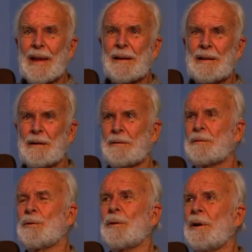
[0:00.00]
You know,
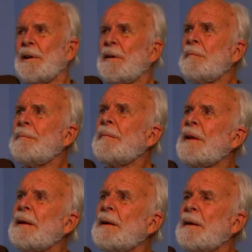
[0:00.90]
crime,
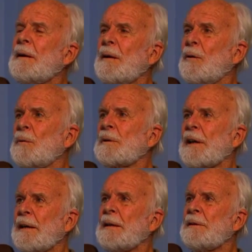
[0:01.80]
old
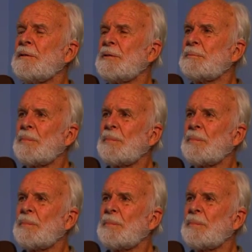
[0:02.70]
age,